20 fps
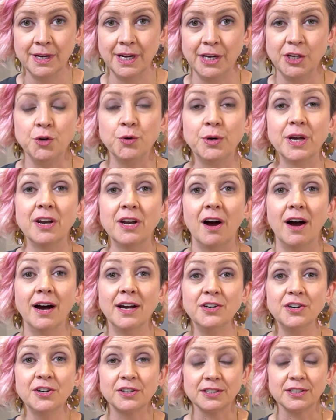you can
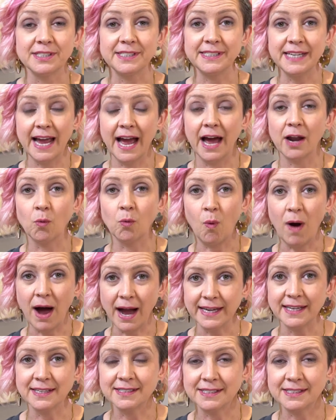understand
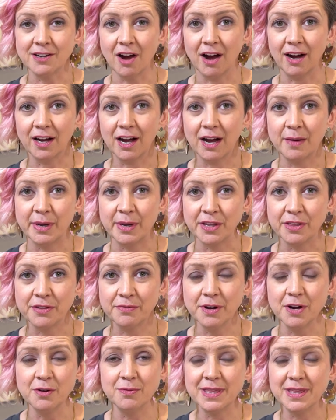why it's not coming
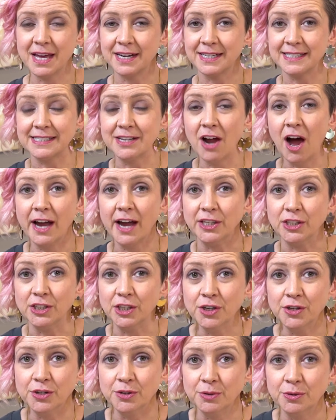through, and that it's not
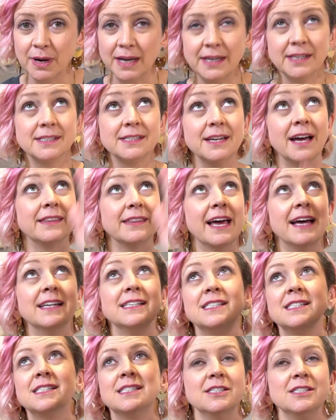you, and it's not that,